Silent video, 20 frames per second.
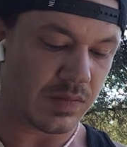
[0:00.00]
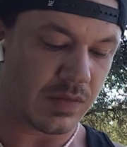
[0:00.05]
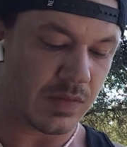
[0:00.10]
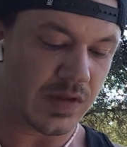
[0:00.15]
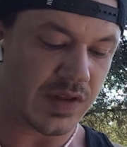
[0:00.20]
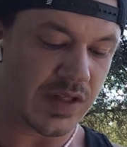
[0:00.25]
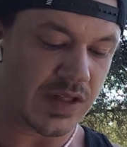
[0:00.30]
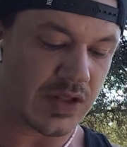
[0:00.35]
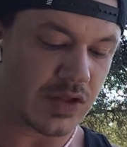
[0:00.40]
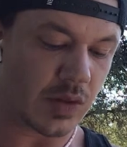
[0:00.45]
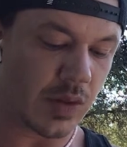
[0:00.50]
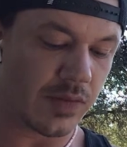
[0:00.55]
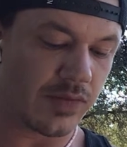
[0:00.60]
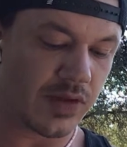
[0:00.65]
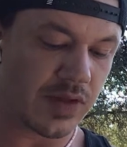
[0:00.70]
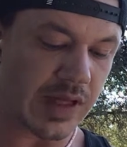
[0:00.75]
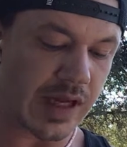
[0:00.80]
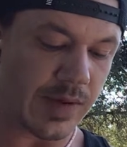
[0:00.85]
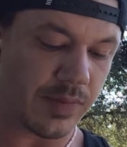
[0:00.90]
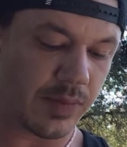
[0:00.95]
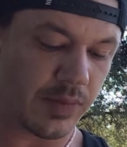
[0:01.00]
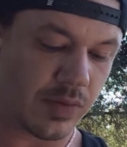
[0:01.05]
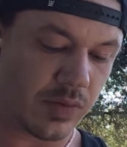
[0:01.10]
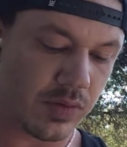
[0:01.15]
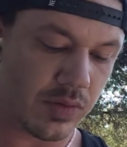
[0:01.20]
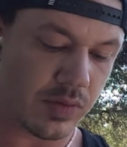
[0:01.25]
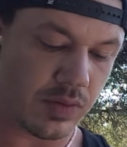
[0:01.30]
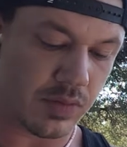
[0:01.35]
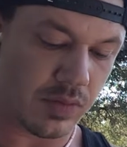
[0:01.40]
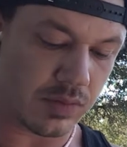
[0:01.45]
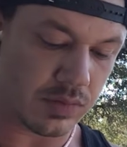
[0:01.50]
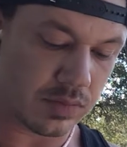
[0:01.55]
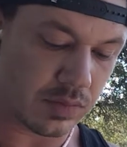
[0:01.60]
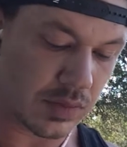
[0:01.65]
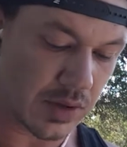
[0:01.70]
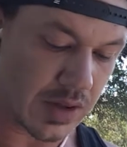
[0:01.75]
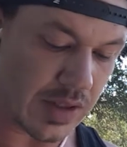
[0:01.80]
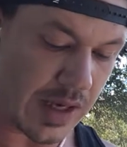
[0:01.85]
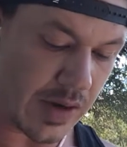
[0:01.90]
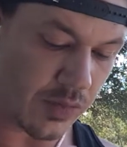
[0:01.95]
This overlap,
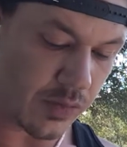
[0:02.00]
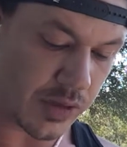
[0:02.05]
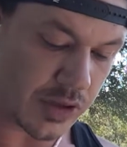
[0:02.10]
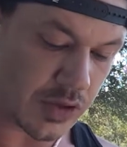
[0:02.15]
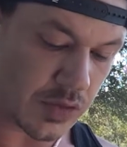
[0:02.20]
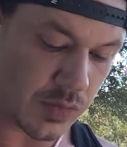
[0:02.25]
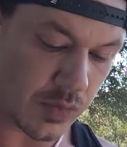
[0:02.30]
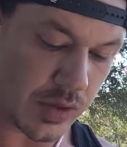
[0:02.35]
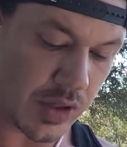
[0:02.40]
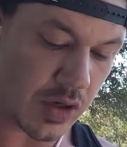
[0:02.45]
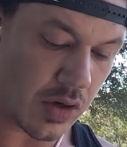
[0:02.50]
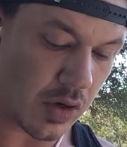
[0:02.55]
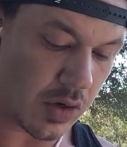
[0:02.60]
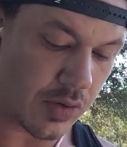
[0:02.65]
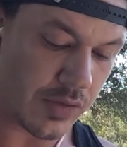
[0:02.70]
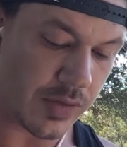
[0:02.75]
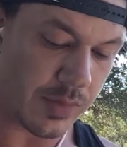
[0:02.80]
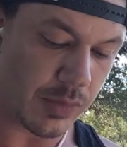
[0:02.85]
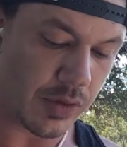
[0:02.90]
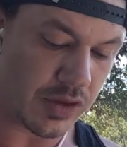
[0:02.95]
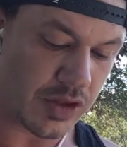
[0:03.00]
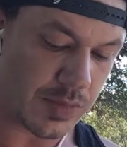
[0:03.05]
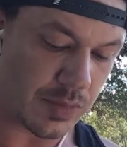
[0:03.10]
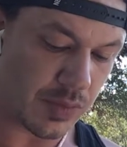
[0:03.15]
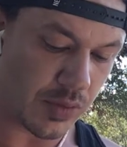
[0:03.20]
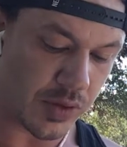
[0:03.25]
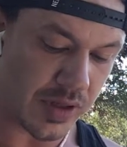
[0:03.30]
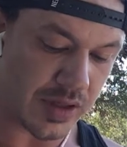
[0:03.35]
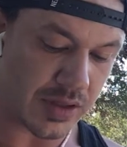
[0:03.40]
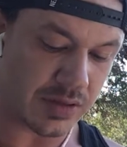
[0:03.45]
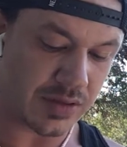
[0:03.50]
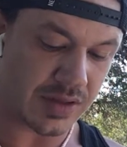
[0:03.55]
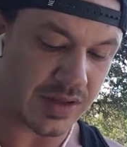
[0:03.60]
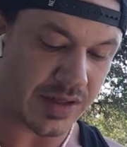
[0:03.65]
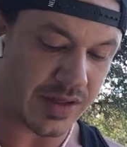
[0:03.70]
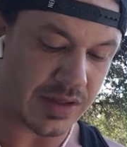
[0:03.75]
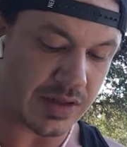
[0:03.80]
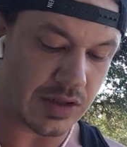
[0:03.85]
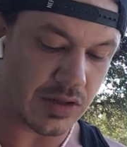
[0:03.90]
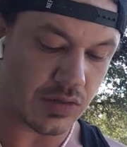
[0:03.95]
that which we call the merge point,
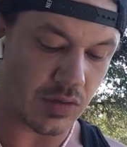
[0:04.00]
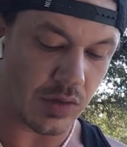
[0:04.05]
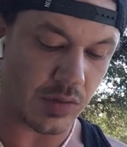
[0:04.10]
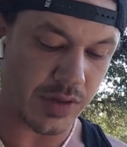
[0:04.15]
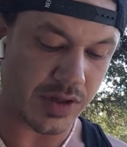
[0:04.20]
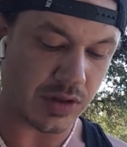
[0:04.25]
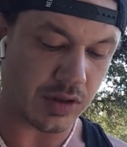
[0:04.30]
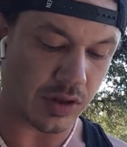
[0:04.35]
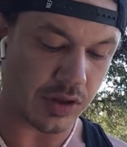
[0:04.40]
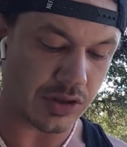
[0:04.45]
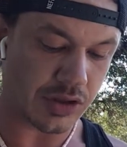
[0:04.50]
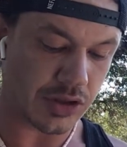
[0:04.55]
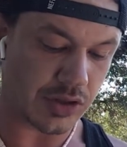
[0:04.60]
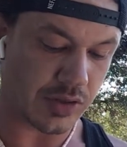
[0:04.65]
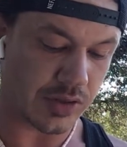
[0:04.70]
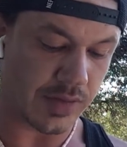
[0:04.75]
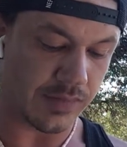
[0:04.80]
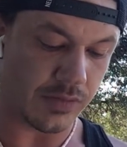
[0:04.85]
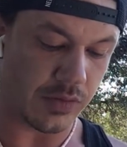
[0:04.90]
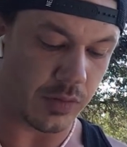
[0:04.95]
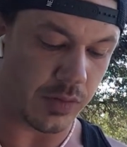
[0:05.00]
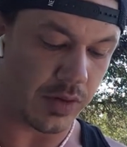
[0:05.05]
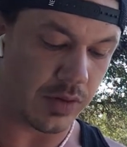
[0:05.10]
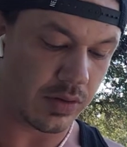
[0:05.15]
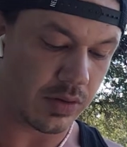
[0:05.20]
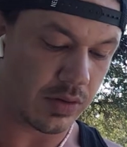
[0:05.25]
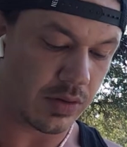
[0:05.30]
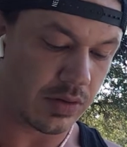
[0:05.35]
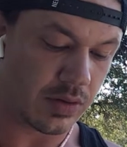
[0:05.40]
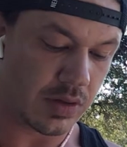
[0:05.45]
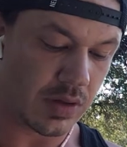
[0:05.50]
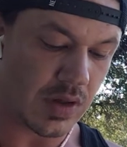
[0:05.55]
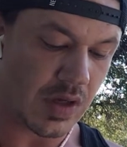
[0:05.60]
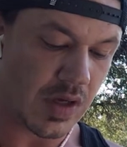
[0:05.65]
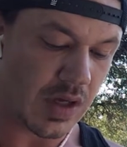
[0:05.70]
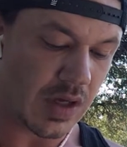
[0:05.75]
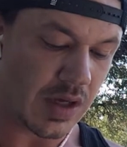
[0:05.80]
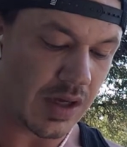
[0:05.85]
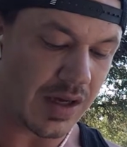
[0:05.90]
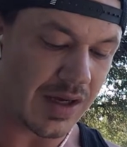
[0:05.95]
is growing larger, if you will.
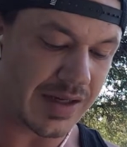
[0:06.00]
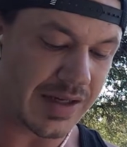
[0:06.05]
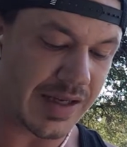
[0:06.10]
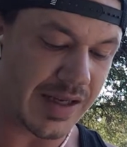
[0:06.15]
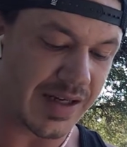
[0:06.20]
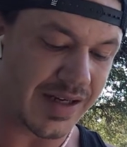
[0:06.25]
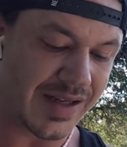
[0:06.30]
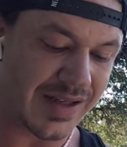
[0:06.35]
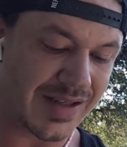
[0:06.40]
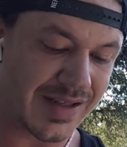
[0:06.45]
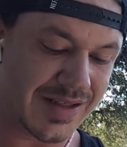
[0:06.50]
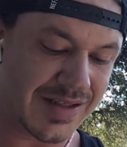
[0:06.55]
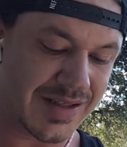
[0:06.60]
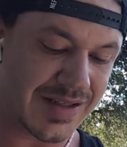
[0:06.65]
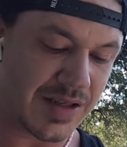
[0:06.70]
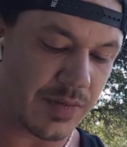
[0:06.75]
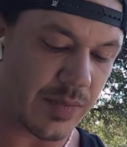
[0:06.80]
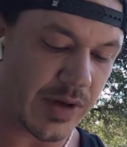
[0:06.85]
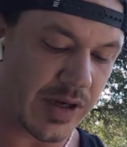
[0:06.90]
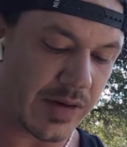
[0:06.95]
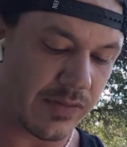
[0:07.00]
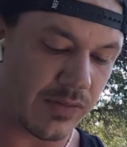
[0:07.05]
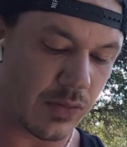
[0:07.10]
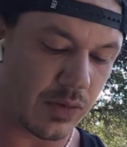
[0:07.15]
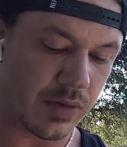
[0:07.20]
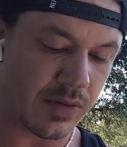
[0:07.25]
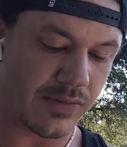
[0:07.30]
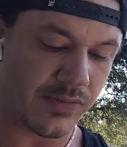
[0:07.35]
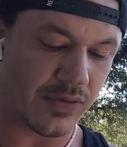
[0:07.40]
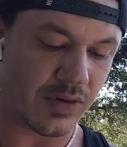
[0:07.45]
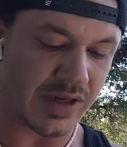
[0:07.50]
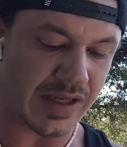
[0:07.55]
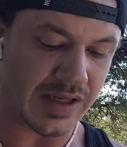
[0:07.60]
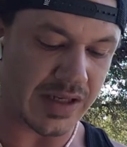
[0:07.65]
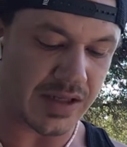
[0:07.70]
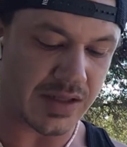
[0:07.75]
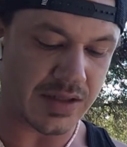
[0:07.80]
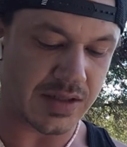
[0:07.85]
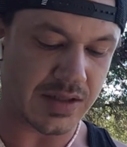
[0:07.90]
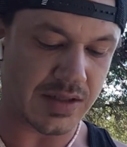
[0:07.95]
Again, this is a metaphor for
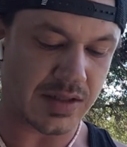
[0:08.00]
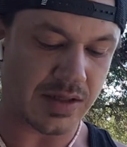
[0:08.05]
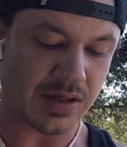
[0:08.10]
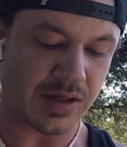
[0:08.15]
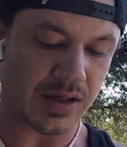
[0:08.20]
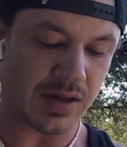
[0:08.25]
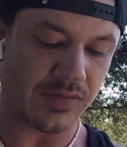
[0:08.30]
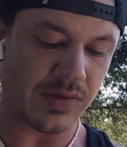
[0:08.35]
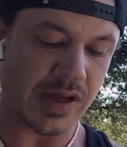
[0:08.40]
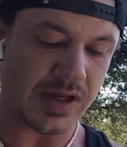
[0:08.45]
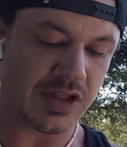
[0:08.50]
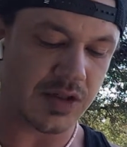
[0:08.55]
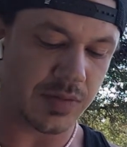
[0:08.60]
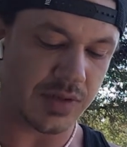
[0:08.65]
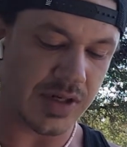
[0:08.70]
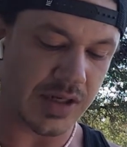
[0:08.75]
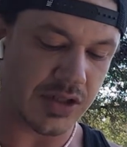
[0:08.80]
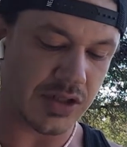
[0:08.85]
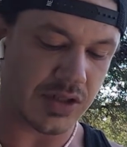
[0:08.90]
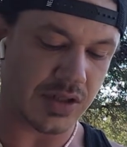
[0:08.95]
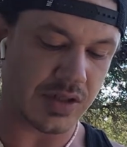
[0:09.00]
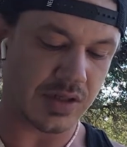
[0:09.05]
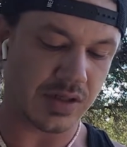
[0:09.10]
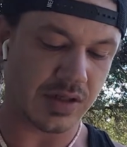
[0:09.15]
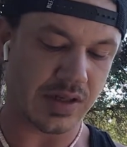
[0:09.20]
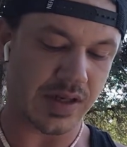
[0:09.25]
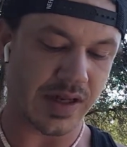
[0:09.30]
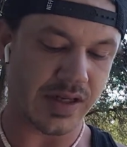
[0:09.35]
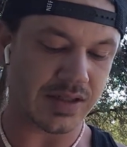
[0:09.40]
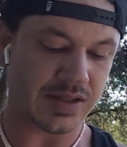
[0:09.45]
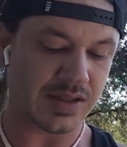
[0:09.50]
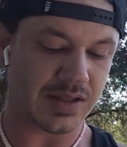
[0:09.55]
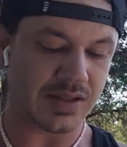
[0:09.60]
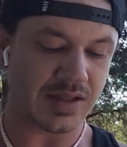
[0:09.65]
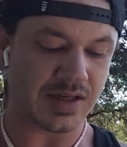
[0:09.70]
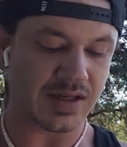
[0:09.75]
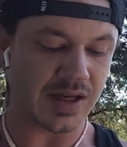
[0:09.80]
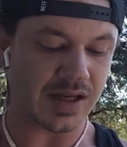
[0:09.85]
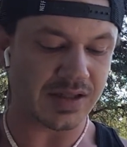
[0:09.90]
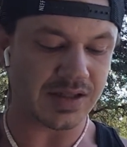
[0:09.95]
ease of explanation, as
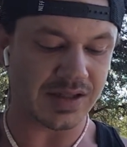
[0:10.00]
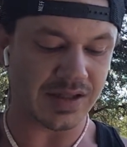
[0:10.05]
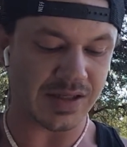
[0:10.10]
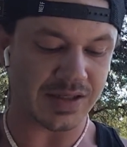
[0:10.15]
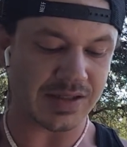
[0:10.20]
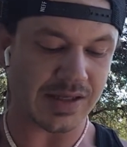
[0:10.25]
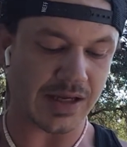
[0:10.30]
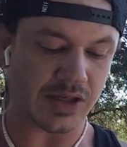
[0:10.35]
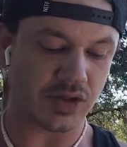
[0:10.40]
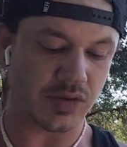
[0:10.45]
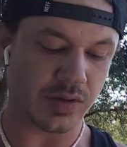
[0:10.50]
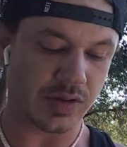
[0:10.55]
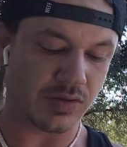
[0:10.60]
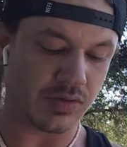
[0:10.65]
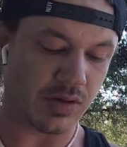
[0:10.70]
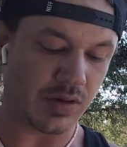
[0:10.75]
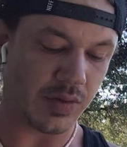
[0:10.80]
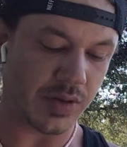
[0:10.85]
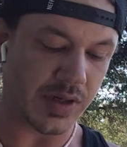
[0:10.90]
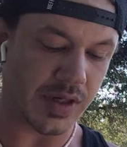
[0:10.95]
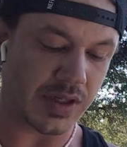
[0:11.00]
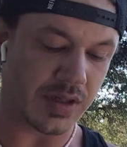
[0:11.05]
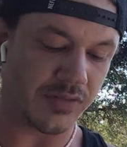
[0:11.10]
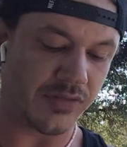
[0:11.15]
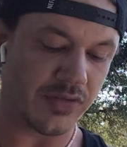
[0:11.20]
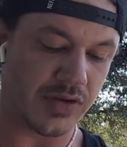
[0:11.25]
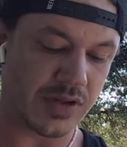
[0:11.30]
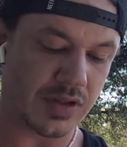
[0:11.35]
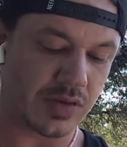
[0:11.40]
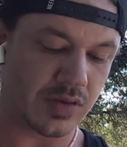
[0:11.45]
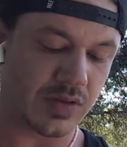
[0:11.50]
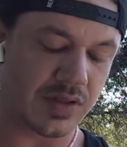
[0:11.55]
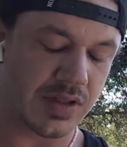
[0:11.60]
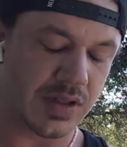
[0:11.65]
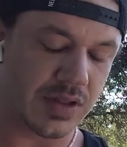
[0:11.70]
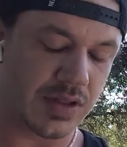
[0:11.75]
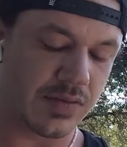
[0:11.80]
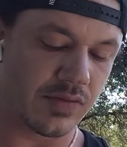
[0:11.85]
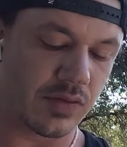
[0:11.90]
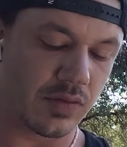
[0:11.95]
nothing is actually growing in the physical
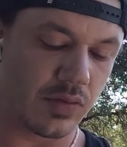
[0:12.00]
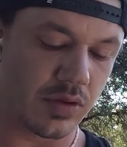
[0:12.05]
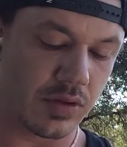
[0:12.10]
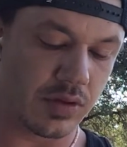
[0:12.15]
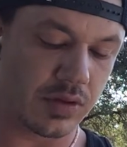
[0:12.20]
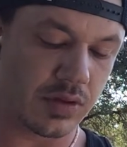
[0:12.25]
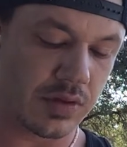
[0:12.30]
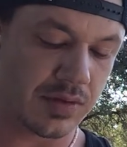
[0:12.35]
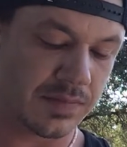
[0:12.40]
sense of the world.